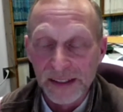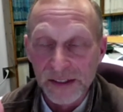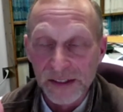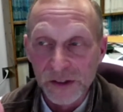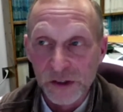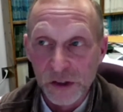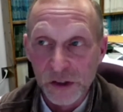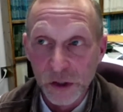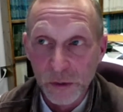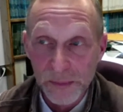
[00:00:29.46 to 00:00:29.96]

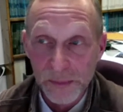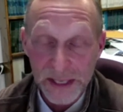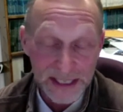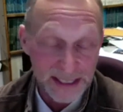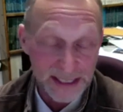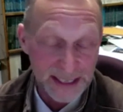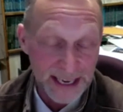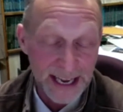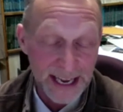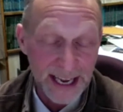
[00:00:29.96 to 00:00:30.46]
Zooming
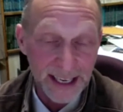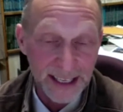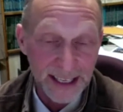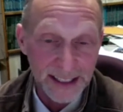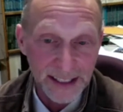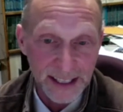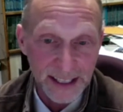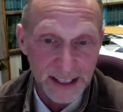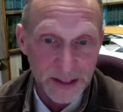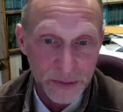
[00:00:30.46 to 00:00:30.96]

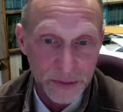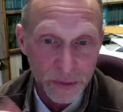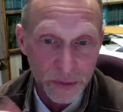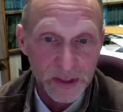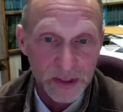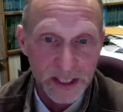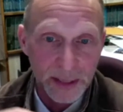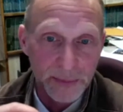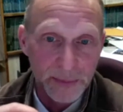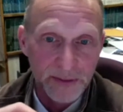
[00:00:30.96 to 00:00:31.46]
ahead and through
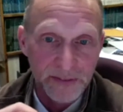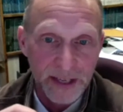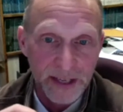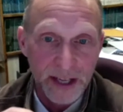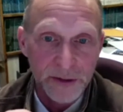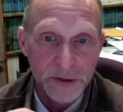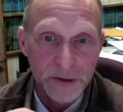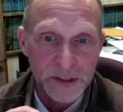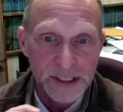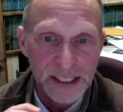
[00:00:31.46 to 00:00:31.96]
a number of
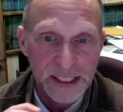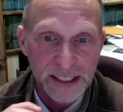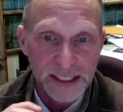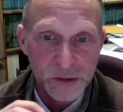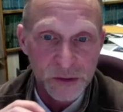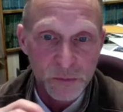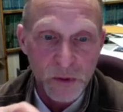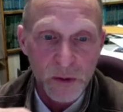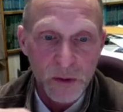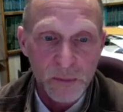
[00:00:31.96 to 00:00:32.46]
other
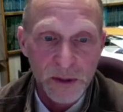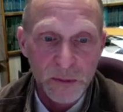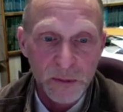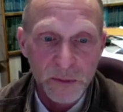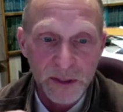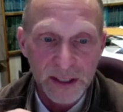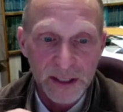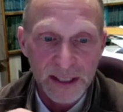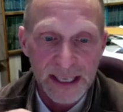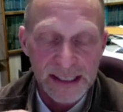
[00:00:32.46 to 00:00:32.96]
studies, what we
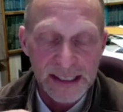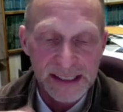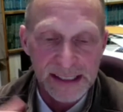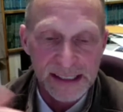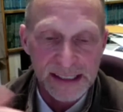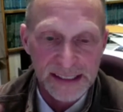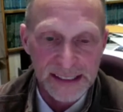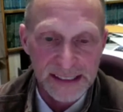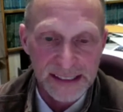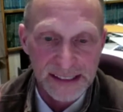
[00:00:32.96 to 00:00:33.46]
realized
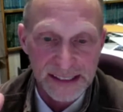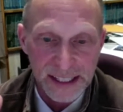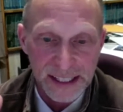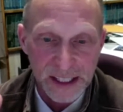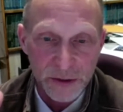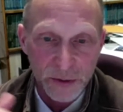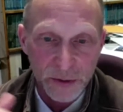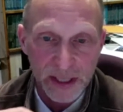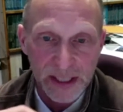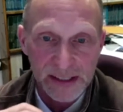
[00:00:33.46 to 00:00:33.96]
is this
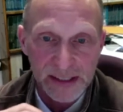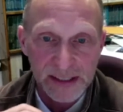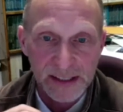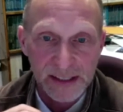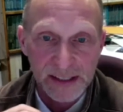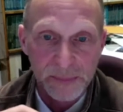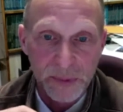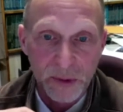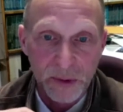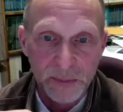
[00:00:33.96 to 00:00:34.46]
decrease
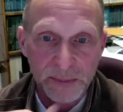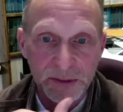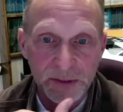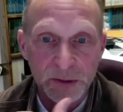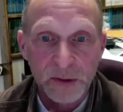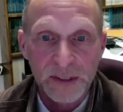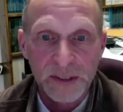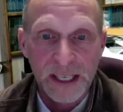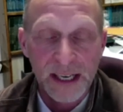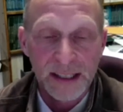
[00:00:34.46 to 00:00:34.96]
in the bone
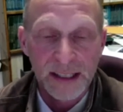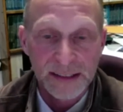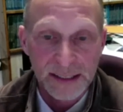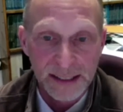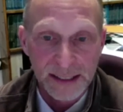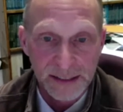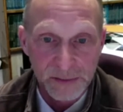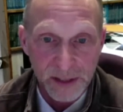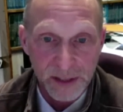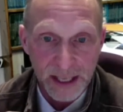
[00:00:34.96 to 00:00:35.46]
mineral
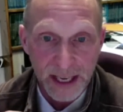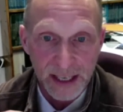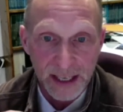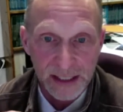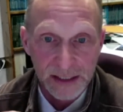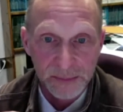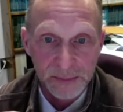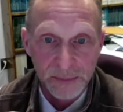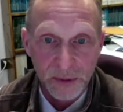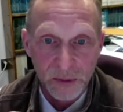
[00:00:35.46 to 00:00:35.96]
content of the
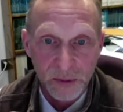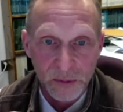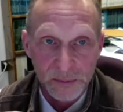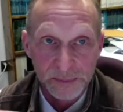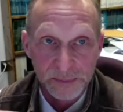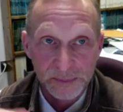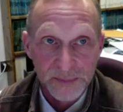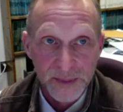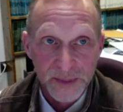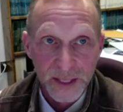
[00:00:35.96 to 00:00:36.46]
cannon
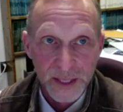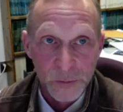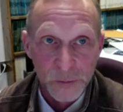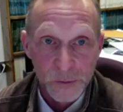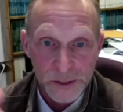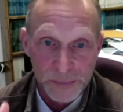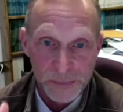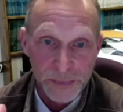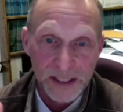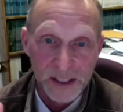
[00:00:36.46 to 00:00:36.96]
bone
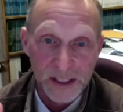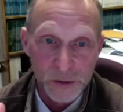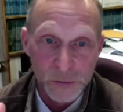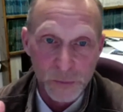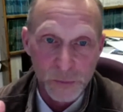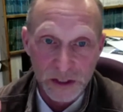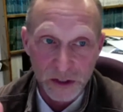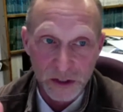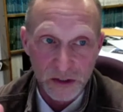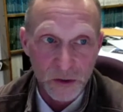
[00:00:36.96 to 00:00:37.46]
was because
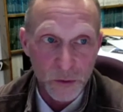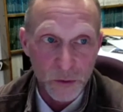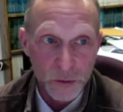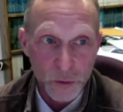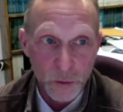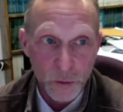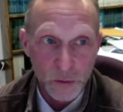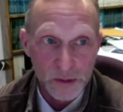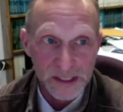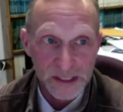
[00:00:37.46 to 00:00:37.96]
we took those
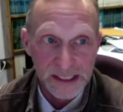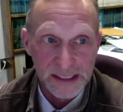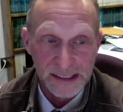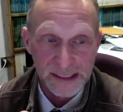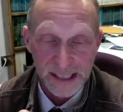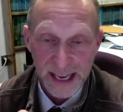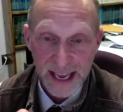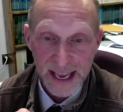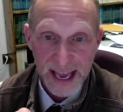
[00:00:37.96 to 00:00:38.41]
horses